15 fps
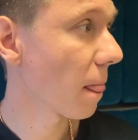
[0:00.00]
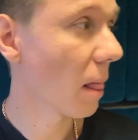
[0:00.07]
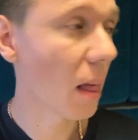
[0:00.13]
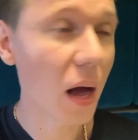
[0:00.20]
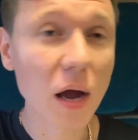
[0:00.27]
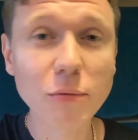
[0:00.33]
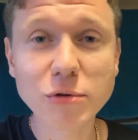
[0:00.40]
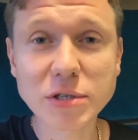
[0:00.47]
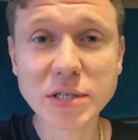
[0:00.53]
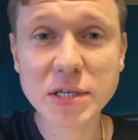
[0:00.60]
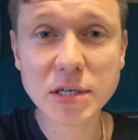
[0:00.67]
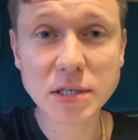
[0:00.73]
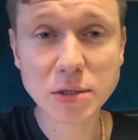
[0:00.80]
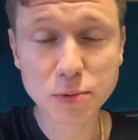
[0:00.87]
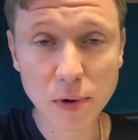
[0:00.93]
I would
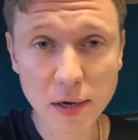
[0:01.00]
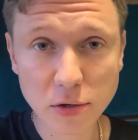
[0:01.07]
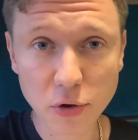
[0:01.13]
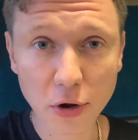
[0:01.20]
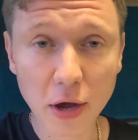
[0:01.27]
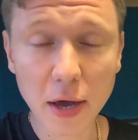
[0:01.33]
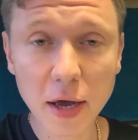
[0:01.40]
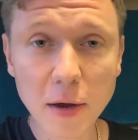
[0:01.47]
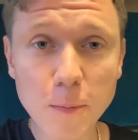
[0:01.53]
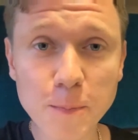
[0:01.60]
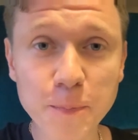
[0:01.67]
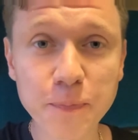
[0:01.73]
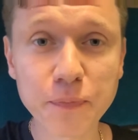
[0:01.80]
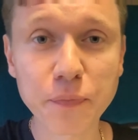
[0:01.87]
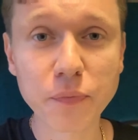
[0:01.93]
say it's quite okay.
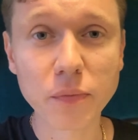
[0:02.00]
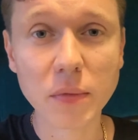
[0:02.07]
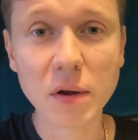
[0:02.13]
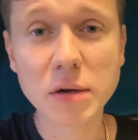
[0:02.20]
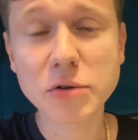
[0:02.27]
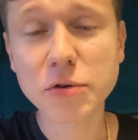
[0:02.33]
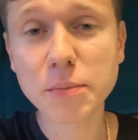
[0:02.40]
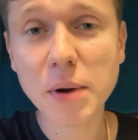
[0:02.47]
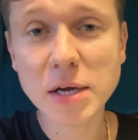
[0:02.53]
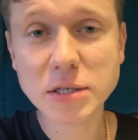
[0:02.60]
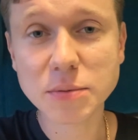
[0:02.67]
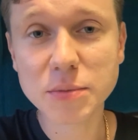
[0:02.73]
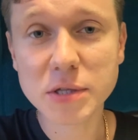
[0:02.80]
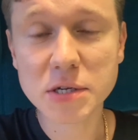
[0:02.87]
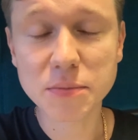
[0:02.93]
It
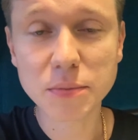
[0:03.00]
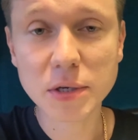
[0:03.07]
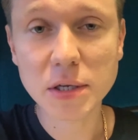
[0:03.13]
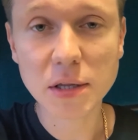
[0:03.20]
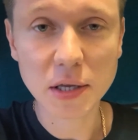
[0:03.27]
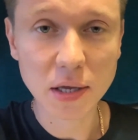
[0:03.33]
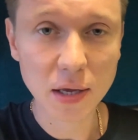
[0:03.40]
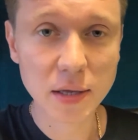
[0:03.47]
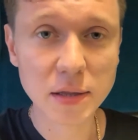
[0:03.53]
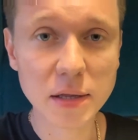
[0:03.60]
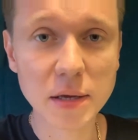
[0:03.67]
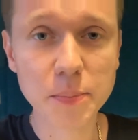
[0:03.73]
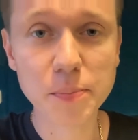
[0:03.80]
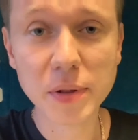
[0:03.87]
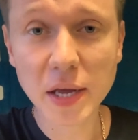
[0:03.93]
reminds me the meal at
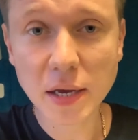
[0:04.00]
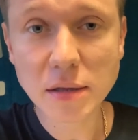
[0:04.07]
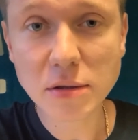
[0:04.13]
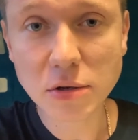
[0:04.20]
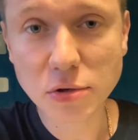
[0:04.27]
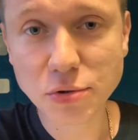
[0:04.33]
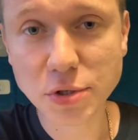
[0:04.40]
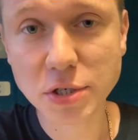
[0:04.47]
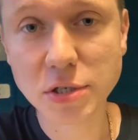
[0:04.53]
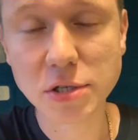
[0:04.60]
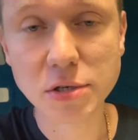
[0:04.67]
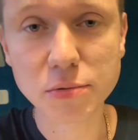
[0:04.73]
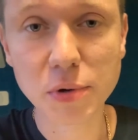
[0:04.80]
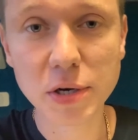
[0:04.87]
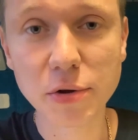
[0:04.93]
the plane
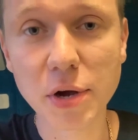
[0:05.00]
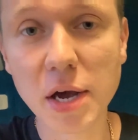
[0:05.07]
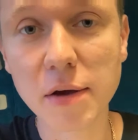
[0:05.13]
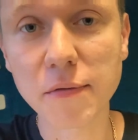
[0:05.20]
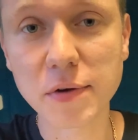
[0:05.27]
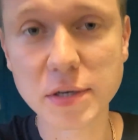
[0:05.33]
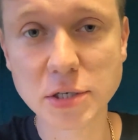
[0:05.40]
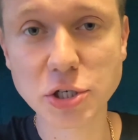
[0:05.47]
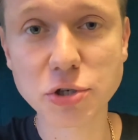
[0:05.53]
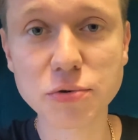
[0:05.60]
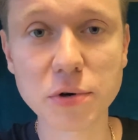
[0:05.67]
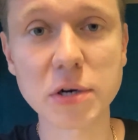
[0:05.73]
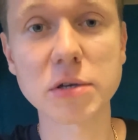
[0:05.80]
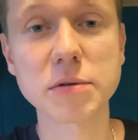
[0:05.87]
usually when you have a short